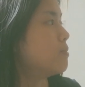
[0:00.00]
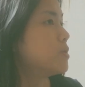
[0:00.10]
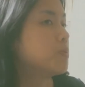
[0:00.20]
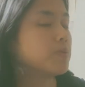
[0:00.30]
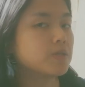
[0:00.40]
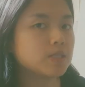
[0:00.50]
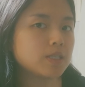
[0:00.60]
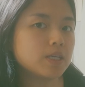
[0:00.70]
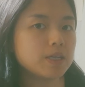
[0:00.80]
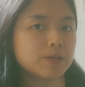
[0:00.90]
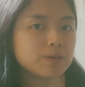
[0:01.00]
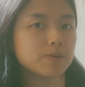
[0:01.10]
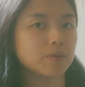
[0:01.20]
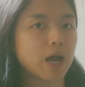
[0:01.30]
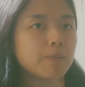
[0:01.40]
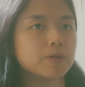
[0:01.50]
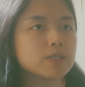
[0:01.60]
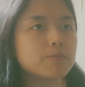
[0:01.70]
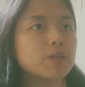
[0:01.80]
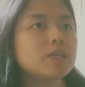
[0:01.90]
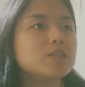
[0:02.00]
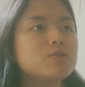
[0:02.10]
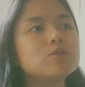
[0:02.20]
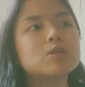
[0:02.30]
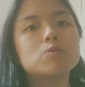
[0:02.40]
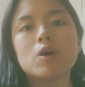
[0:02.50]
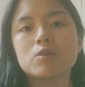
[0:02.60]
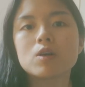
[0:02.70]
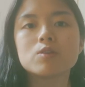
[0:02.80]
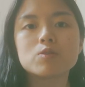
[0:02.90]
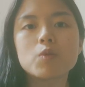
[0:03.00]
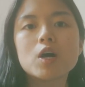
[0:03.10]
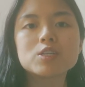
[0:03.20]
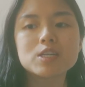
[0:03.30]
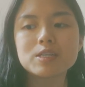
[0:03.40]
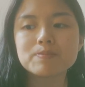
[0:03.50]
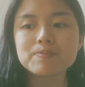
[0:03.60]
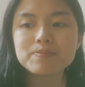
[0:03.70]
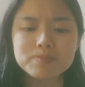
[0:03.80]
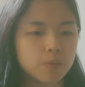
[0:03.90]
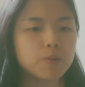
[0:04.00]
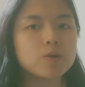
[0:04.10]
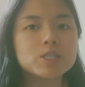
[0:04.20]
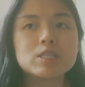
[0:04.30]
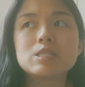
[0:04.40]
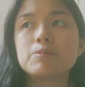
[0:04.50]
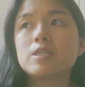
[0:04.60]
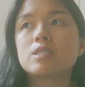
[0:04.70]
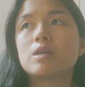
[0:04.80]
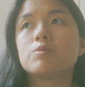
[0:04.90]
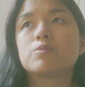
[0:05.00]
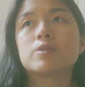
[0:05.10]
So we'll see what happens. I plan to use watercolor and gouache on it. Approaching this piece, I was